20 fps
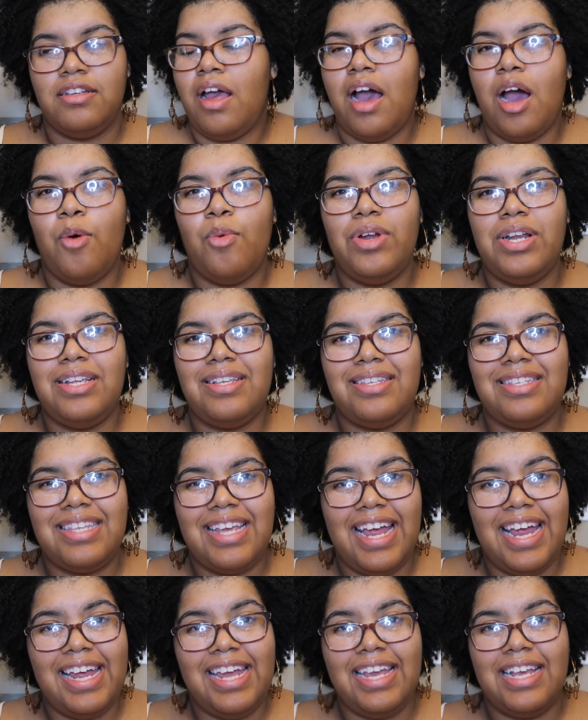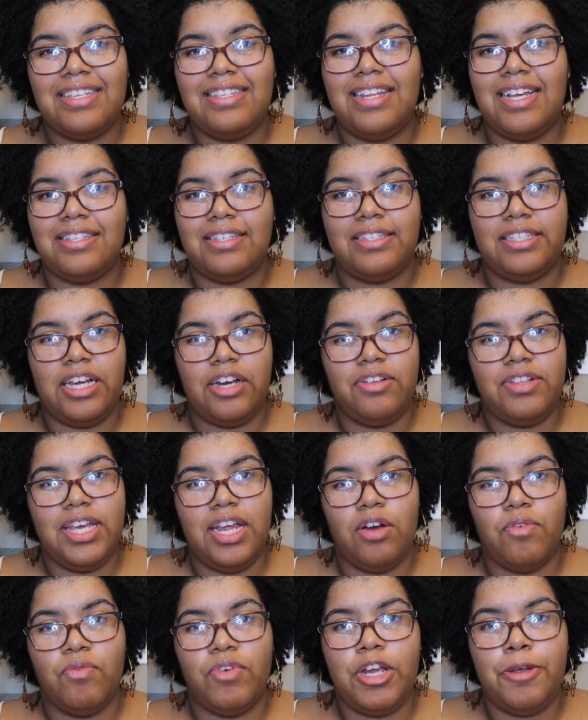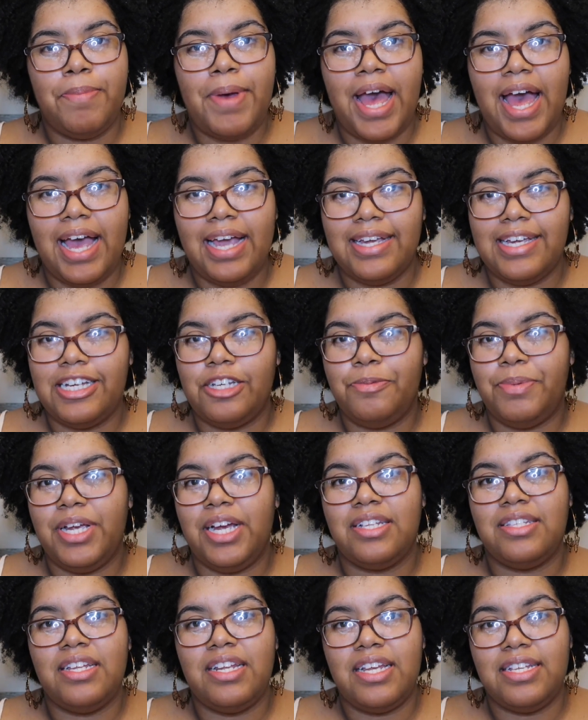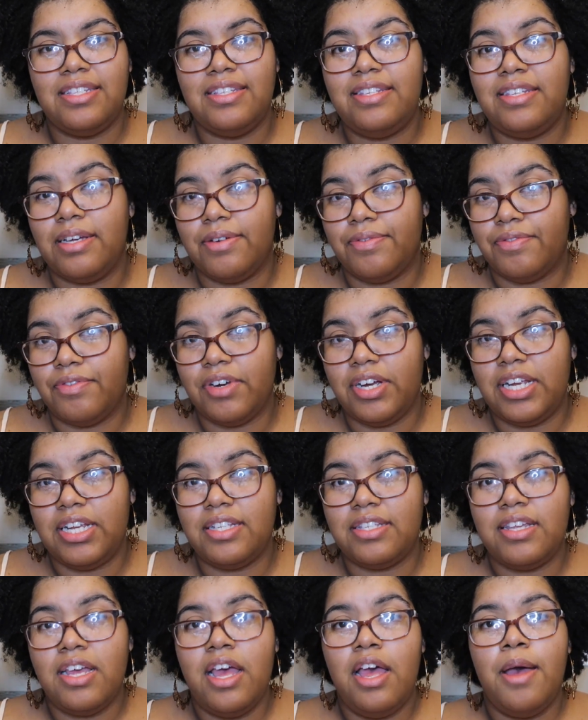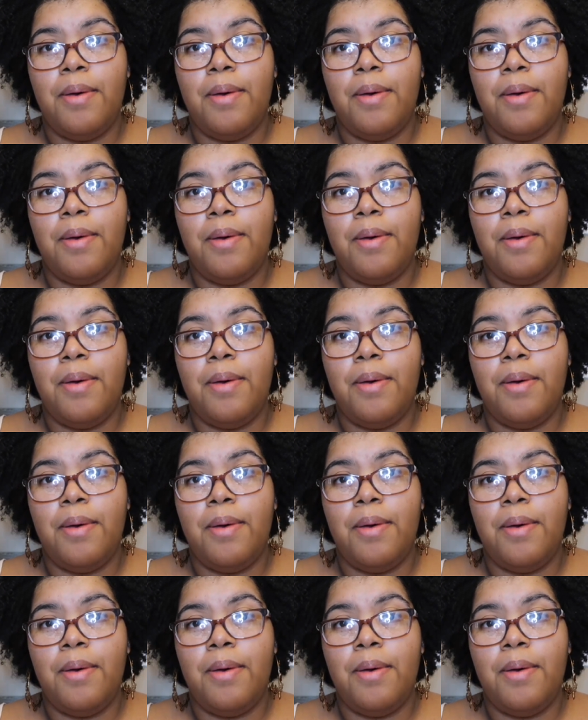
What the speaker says: I wouldn't say it's necessarily a repackage because it is different,